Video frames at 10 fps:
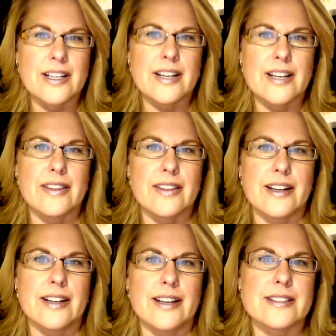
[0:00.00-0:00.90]

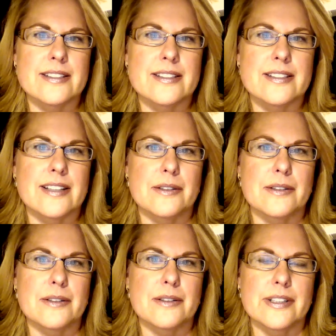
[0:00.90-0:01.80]
that I would
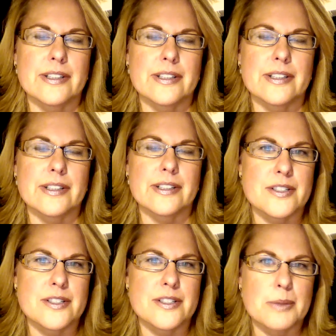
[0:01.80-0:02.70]
really encourage
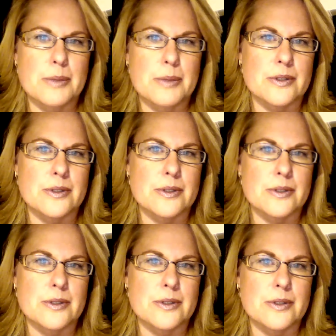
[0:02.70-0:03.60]
people to do
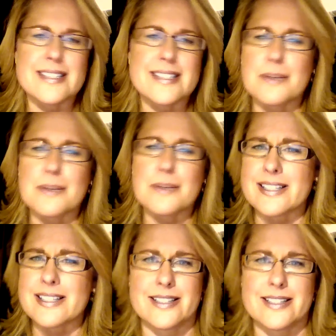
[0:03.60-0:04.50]
something as
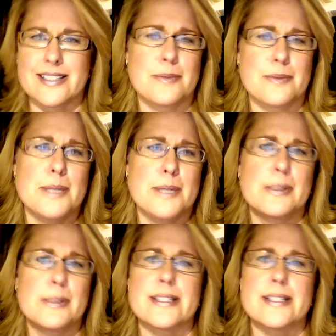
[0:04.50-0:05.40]
simple
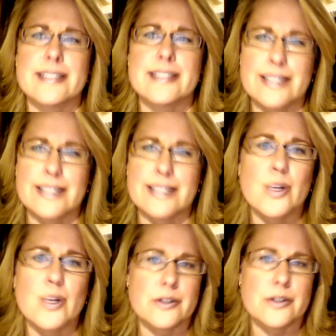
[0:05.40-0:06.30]
as a silly 1
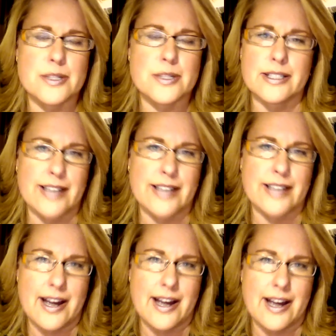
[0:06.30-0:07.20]
or 2 silly
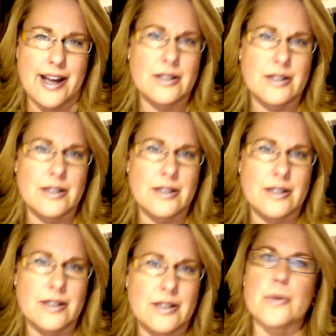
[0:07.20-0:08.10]
hats.
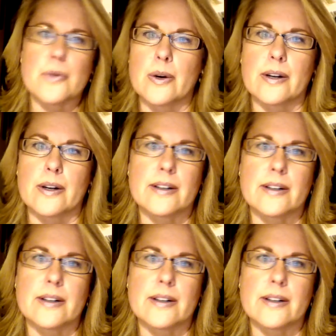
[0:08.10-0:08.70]
Or